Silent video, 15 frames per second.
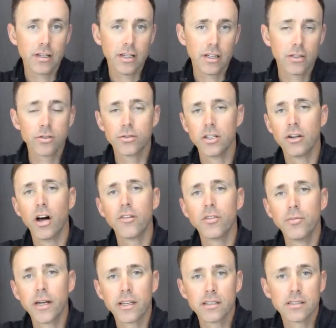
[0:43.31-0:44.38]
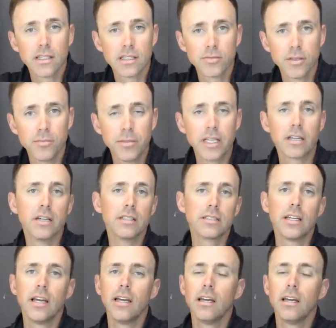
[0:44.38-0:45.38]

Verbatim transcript: include an off the bike assessment because